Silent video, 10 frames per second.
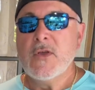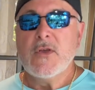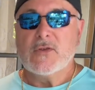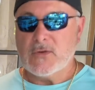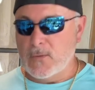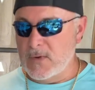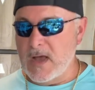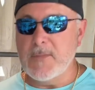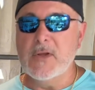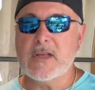So what
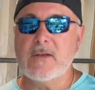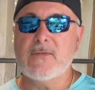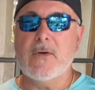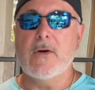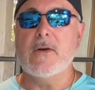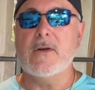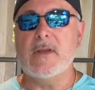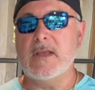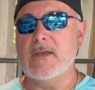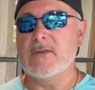I'm looking for
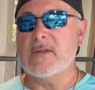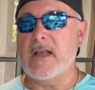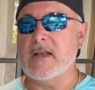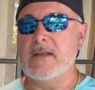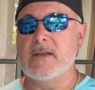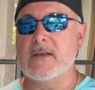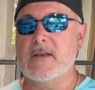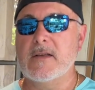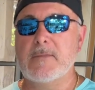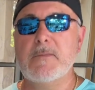is like
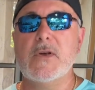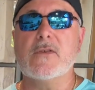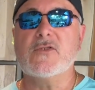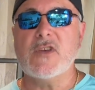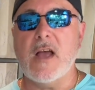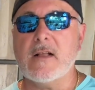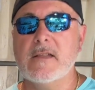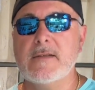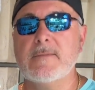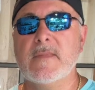a milk
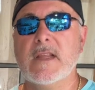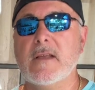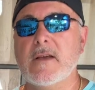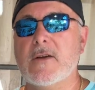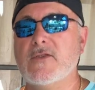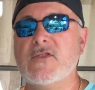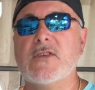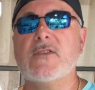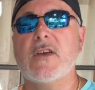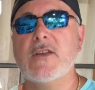chocolate or
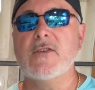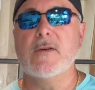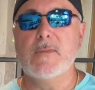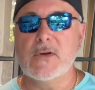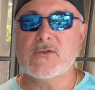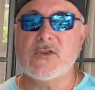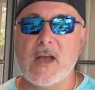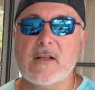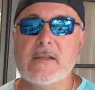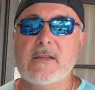just under a milk
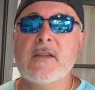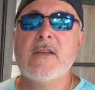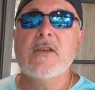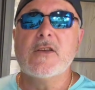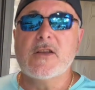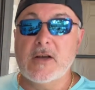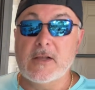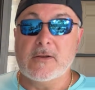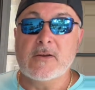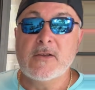chocolate
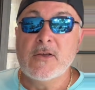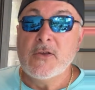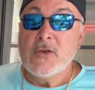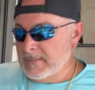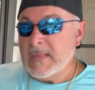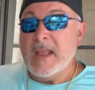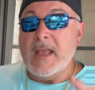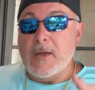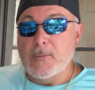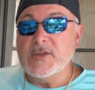color.
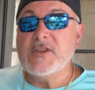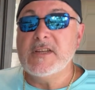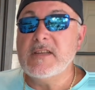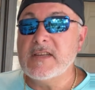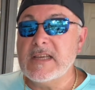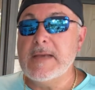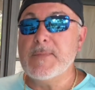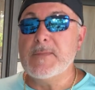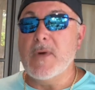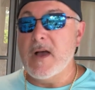And what you need to keep
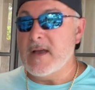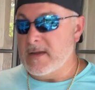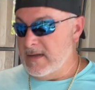in mind